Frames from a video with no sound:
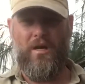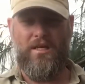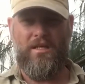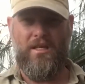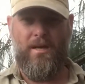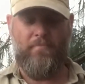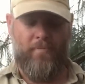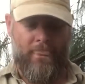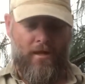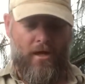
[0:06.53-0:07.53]
a
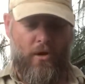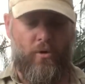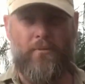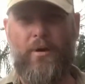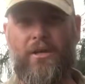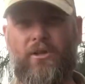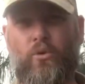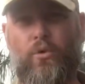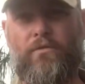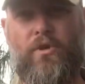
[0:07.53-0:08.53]
quick
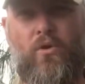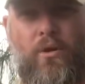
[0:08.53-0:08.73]
practical review on a